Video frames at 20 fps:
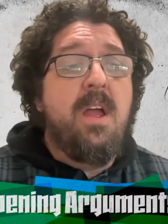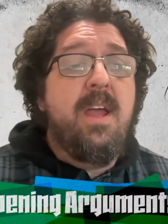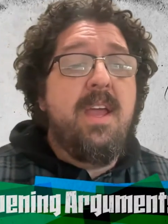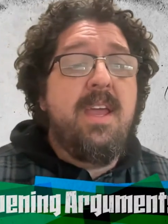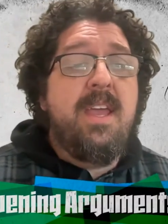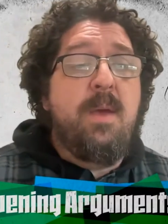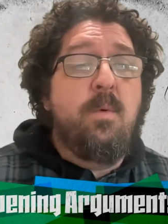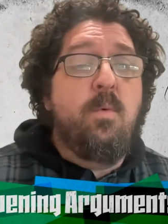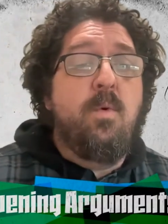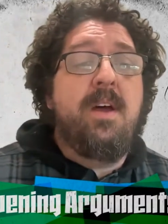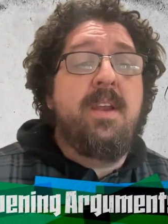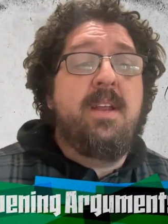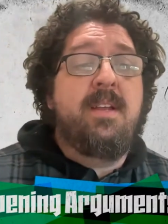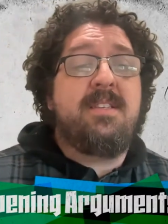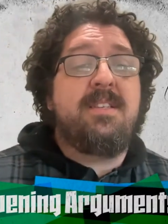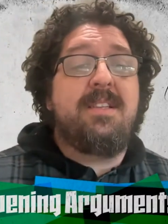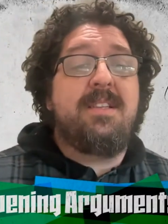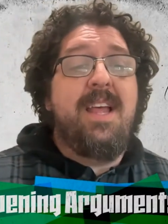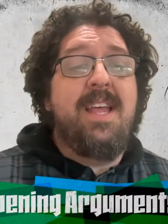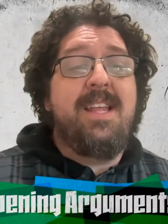He won a
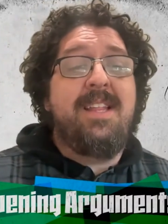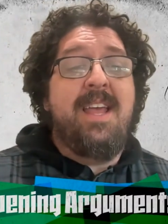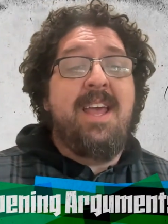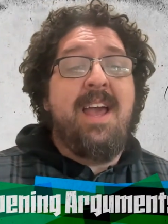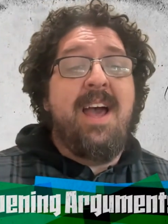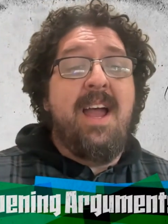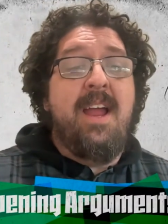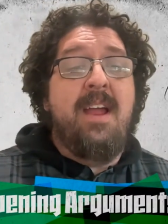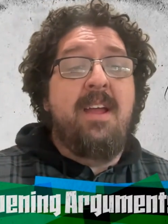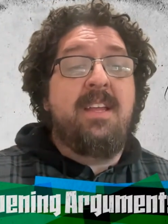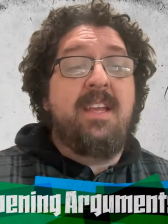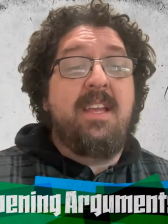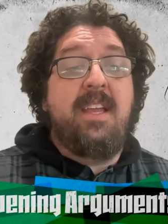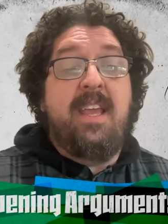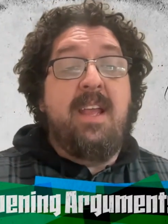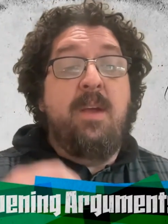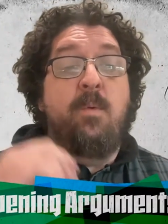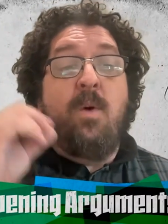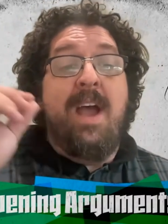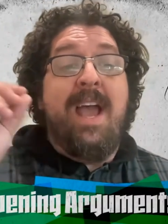slightly high,
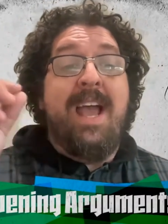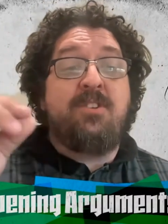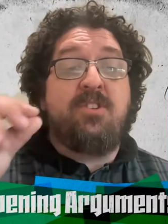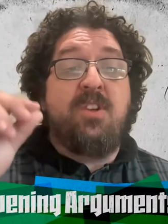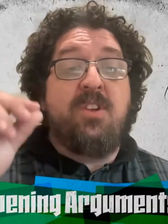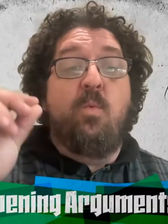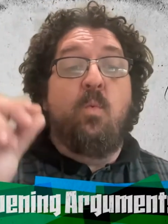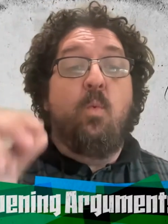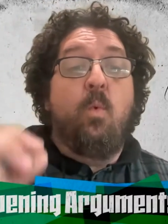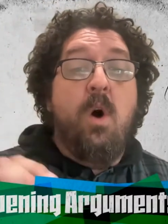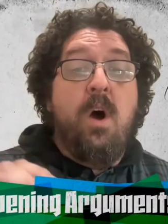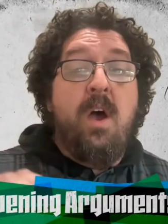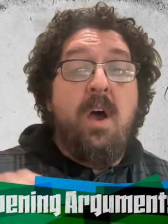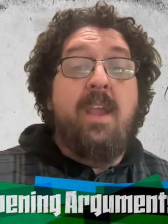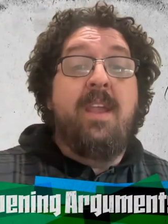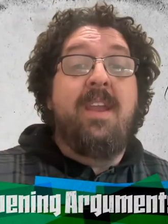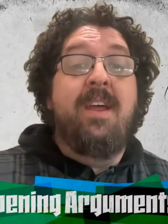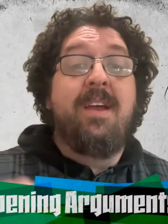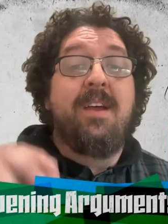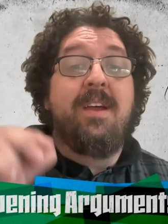he actually
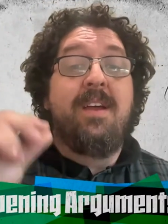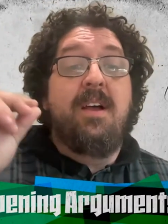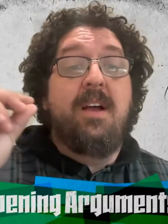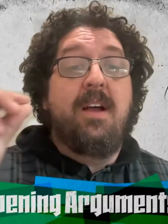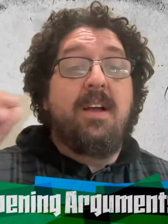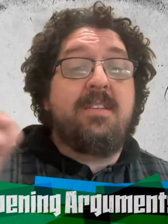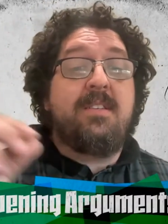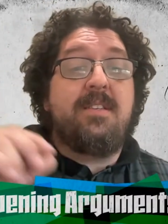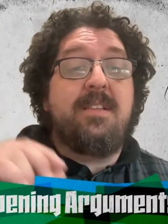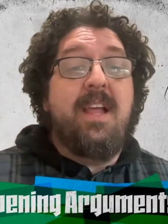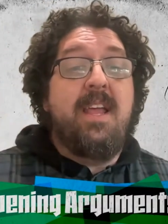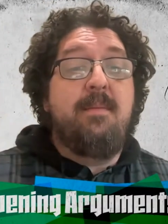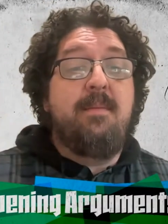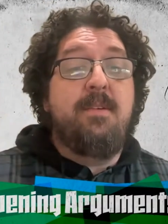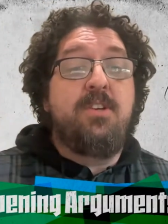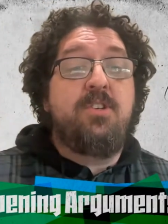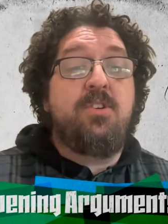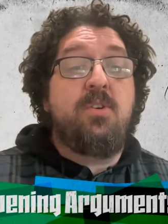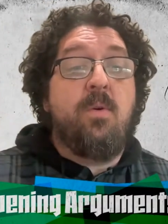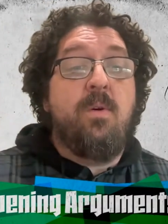won a slight
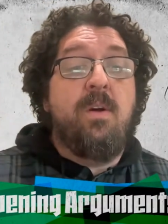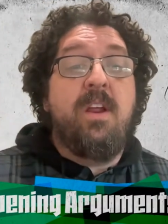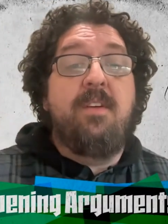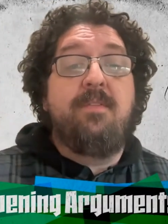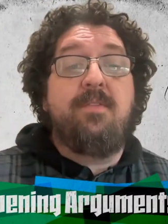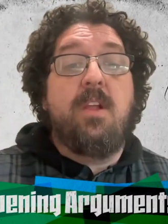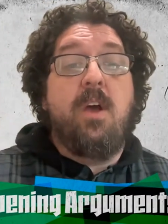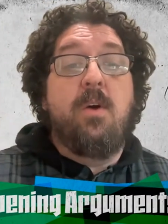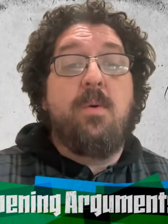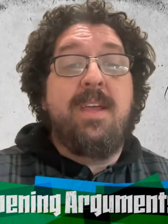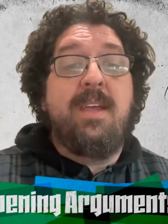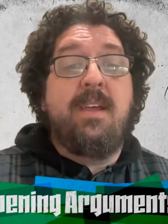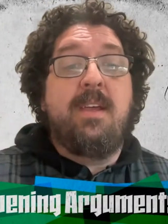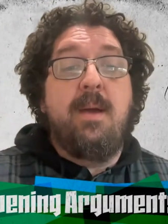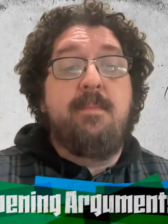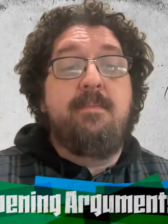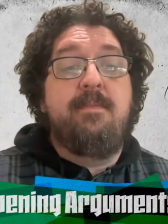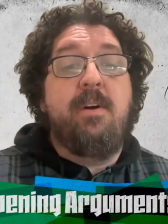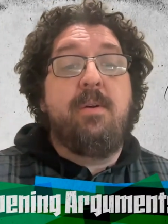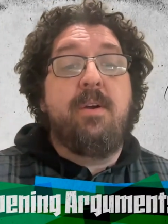majority of
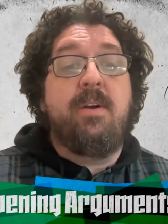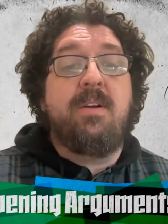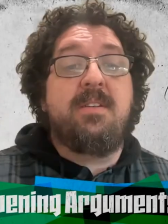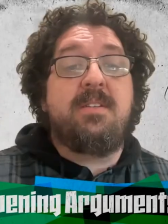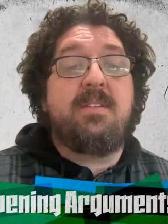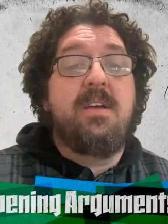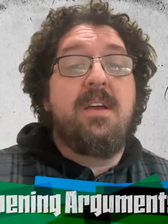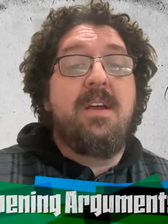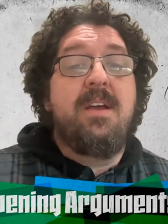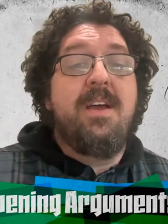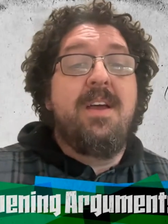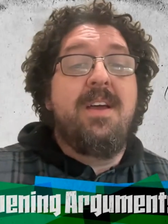low-income voters.